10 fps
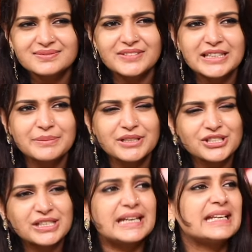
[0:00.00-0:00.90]
very
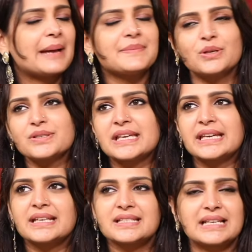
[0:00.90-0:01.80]
much here. I'm not saying
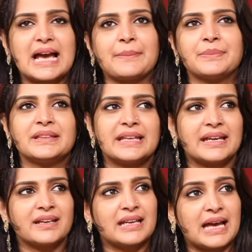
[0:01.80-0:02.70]
it doesn't happen
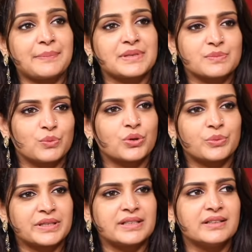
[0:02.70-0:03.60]
there and it happens more
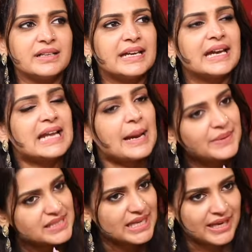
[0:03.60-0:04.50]
over here. It
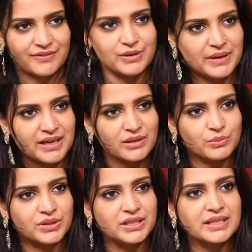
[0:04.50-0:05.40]
happens everywhere in the
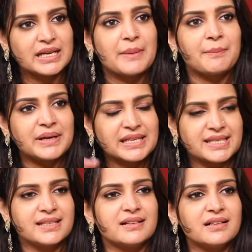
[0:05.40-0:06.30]
world. But
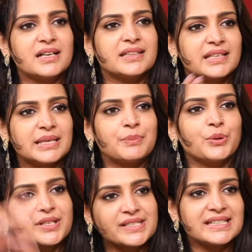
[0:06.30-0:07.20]
here, the
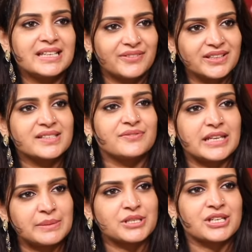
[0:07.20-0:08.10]
hypocrisy level is
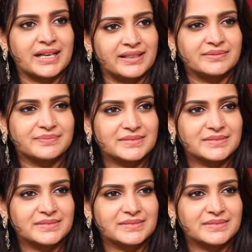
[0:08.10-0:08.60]
very much higher.